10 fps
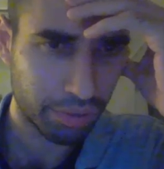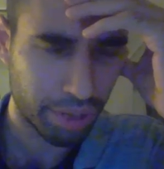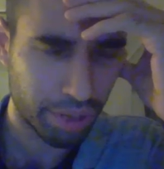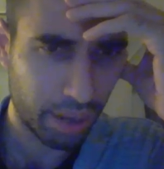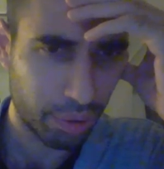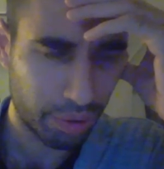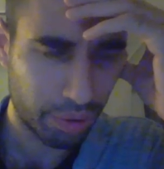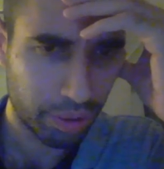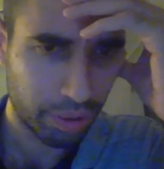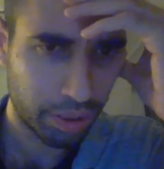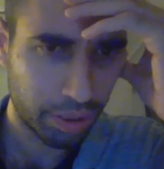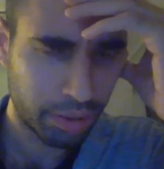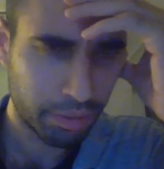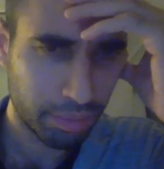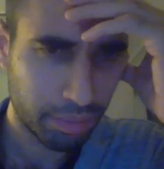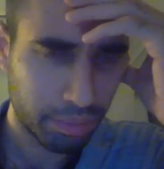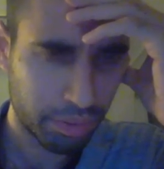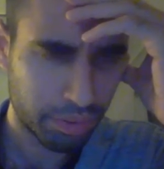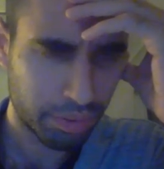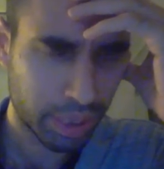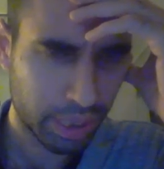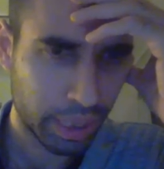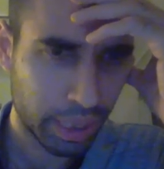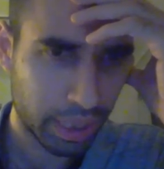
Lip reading: for now. But if we can get